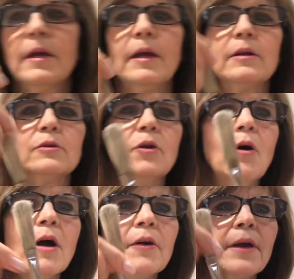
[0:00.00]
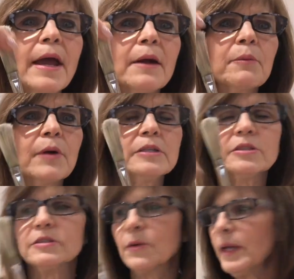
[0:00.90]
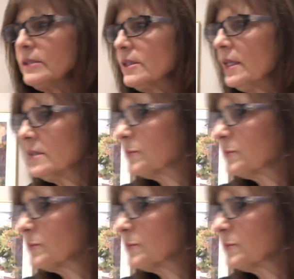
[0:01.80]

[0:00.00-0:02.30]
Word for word: kind of longer hair brushes. So each of these